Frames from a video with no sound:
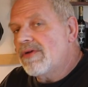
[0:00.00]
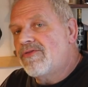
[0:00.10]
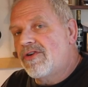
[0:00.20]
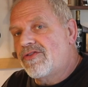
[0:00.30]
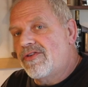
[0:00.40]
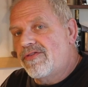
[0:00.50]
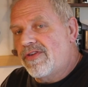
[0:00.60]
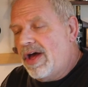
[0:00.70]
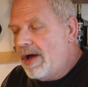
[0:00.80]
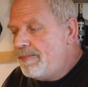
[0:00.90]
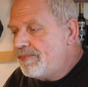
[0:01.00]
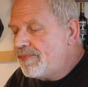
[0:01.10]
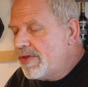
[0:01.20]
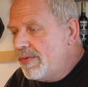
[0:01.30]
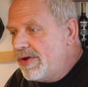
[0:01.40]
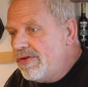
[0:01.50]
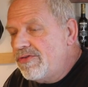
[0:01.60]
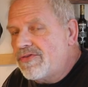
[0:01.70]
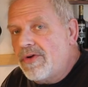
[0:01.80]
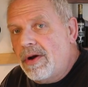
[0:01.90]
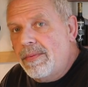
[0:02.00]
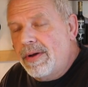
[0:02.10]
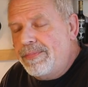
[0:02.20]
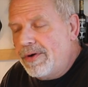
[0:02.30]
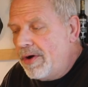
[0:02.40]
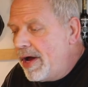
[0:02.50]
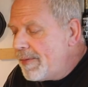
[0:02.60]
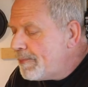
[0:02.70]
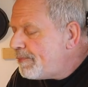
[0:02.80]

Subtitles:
versus the reduced strawberry puree,